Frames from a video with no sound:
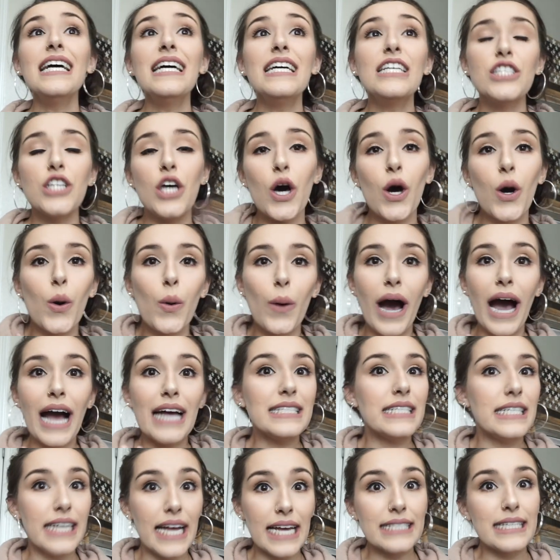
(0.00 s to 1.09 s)
So I
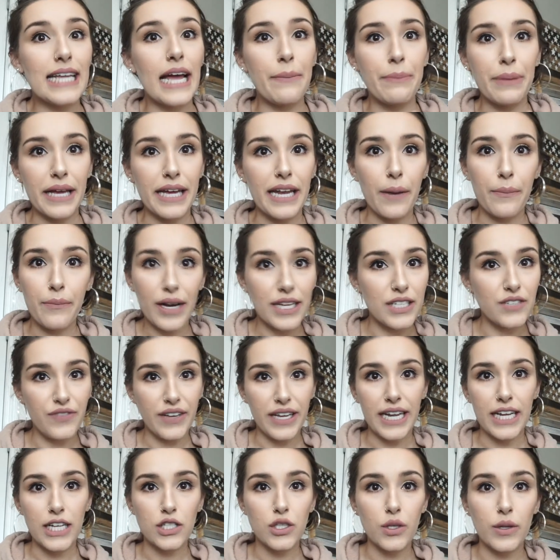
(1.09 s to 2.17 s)
said, yes, I plan on
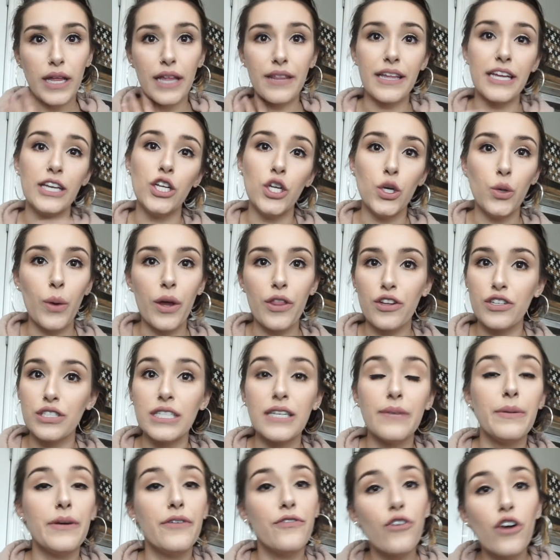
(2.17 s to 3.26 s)
breastfeeding so that they knew whether to
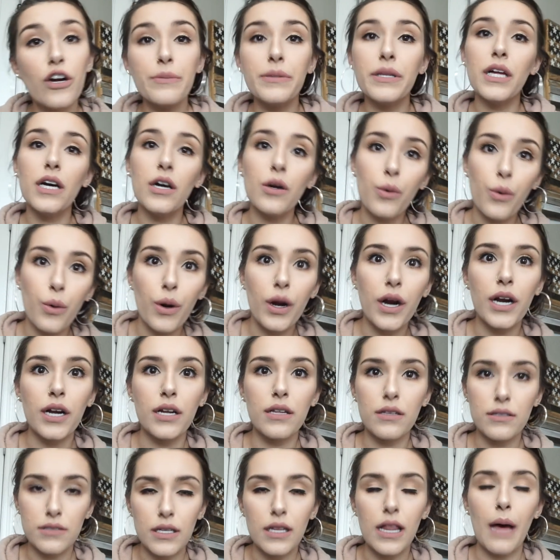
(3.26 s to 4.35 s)
give me formula or
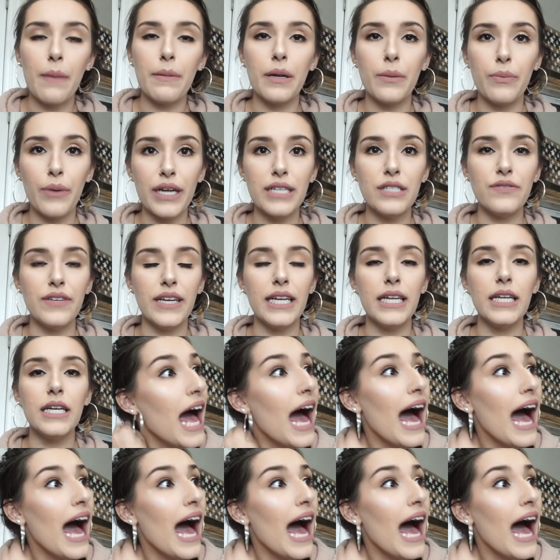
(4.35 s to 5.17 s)
to allow me to breastfeed.